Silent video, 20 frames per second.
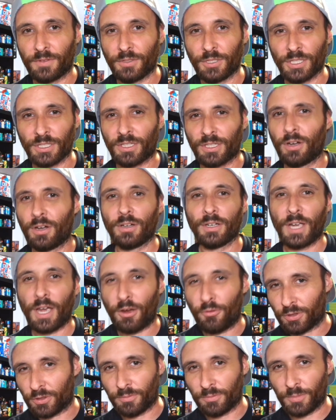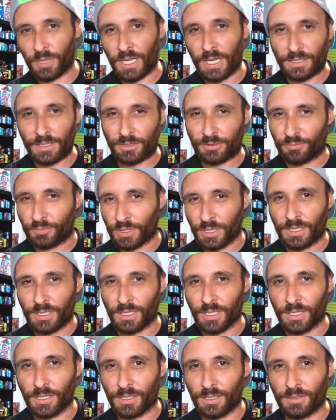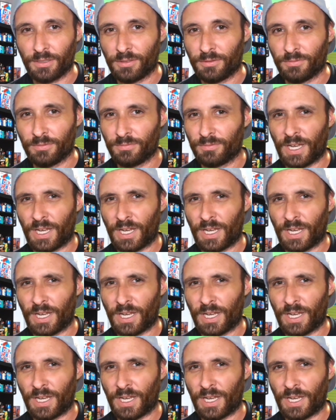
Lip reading: you just hung out with them last weekend and you